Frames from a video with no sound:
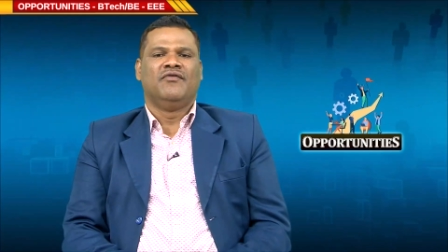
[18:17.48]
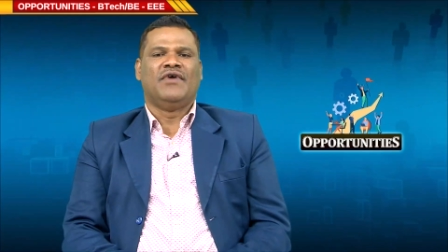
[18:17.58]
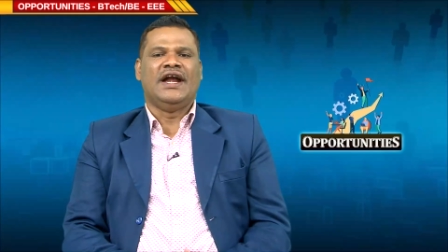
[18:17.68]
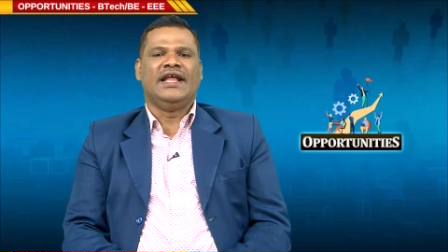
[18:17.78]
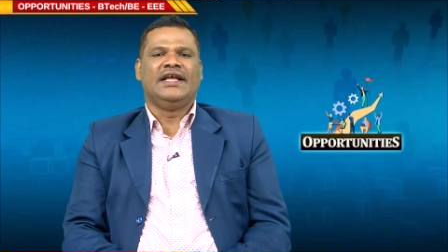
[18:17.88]

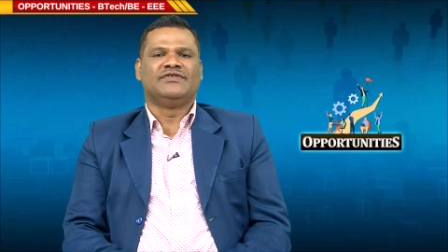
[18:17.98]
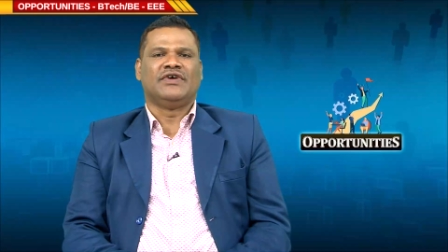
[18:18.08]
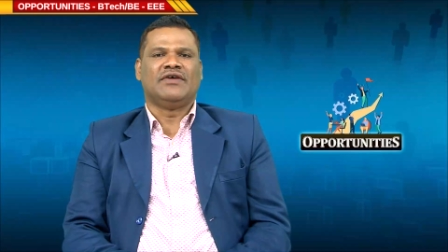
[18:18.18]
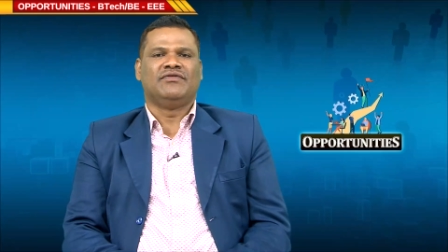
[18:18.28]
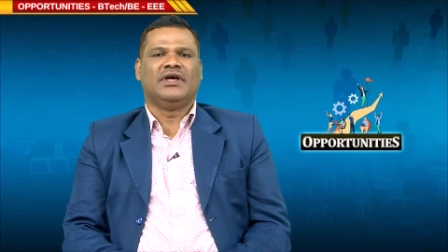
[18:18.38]
winding is
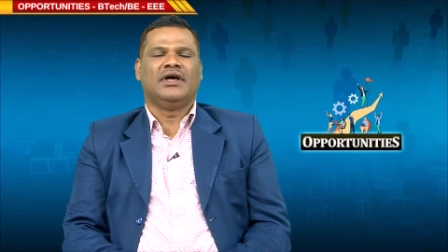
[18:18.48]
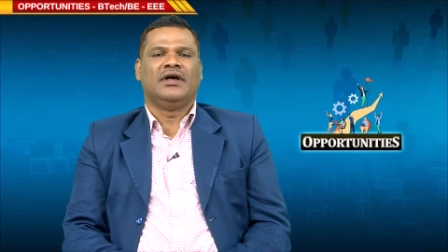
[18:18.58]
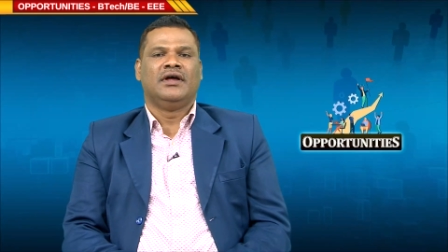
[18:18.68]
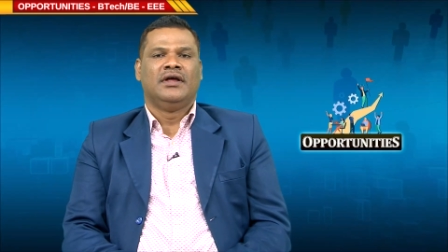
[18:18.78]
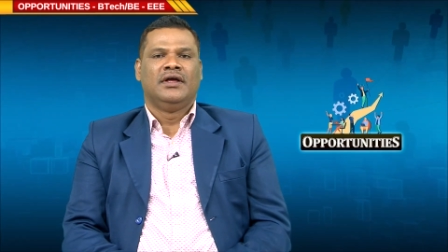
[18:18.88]
one of the
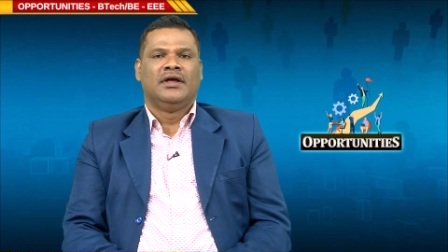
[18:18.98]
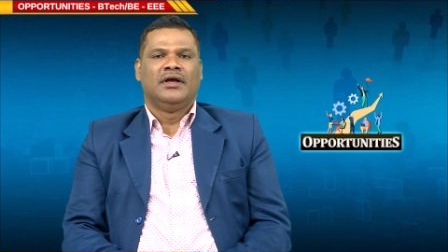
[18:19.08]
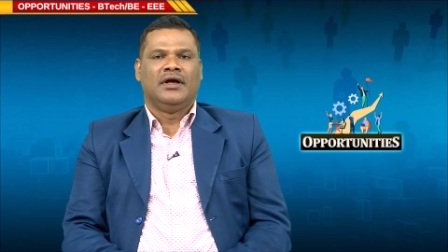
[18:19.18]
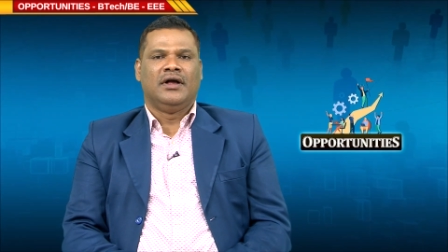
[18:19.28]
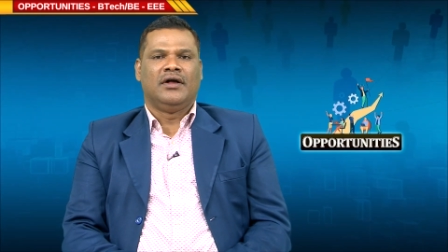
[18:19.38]

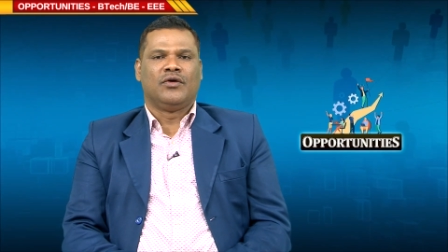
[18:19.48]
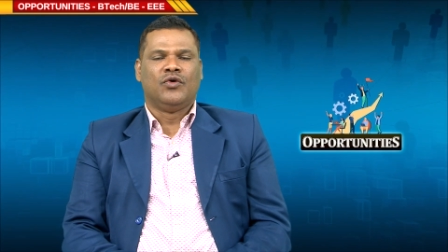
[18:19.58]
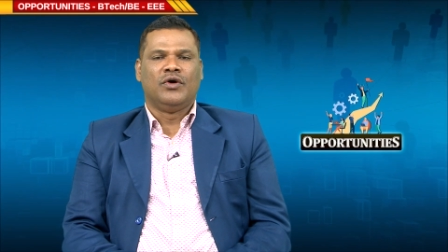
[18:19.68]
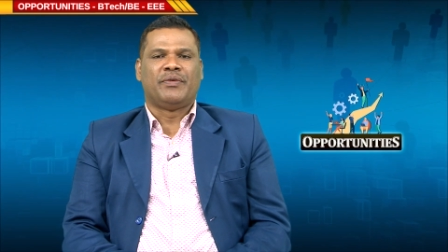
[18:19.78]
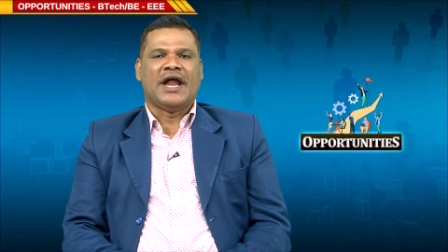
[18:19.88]
uh,
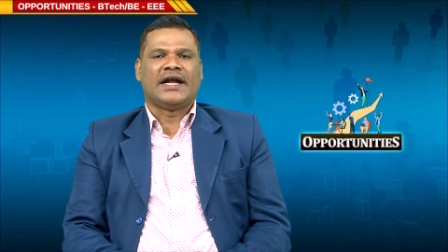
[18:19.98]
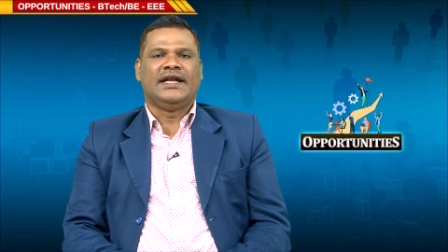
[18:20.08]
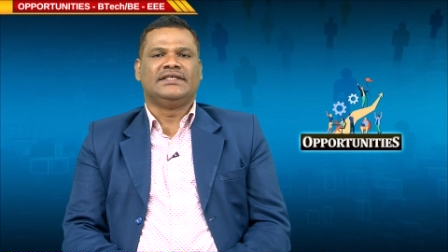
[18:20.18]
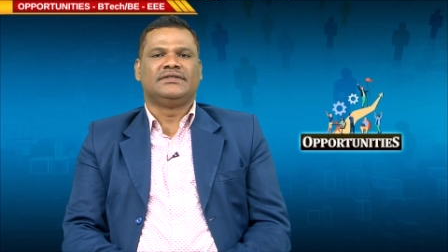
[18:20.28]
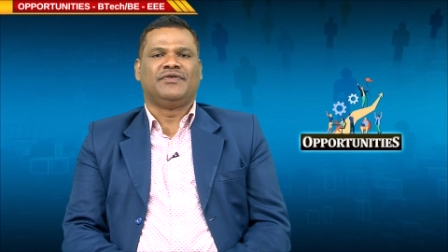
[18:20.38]
good
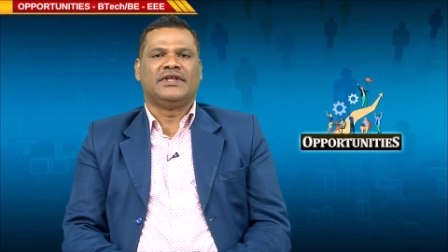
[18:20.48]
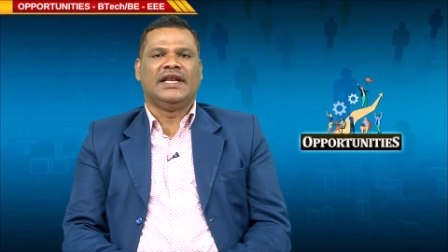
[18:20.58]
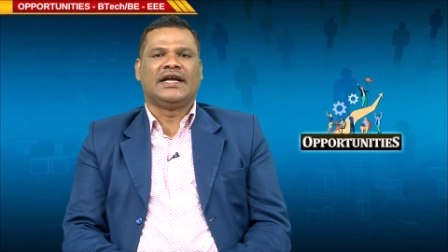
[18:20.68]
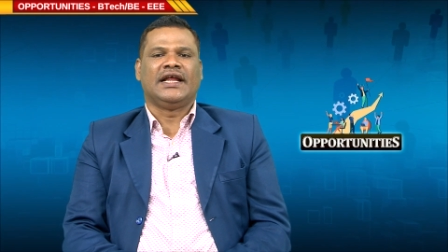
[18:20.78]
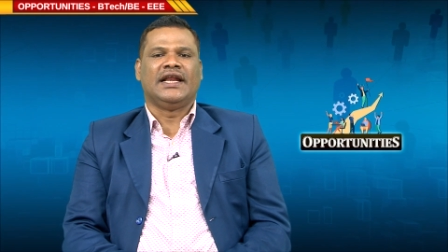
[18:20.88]
practice for the
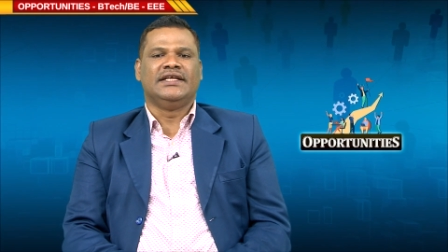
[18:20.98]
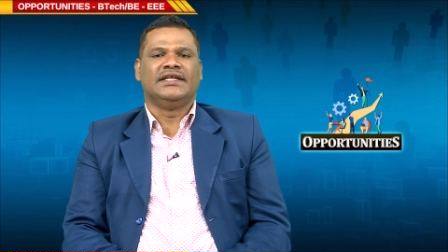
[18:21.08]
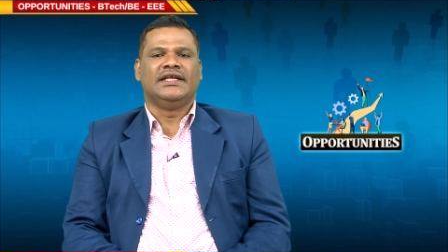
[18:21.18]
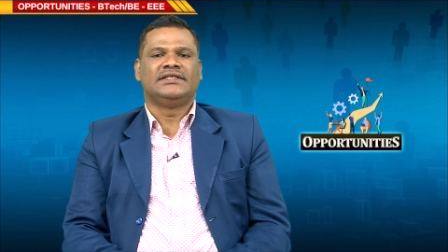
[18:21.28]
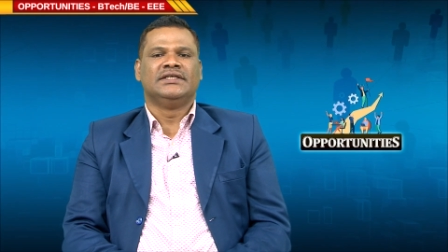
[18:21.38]
electrical
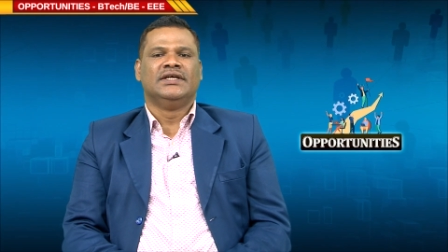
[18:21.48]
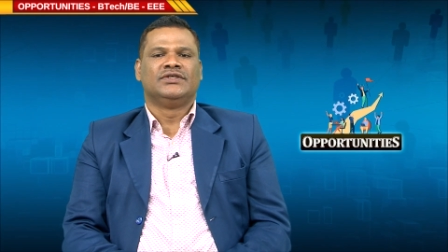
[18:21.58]
engineers.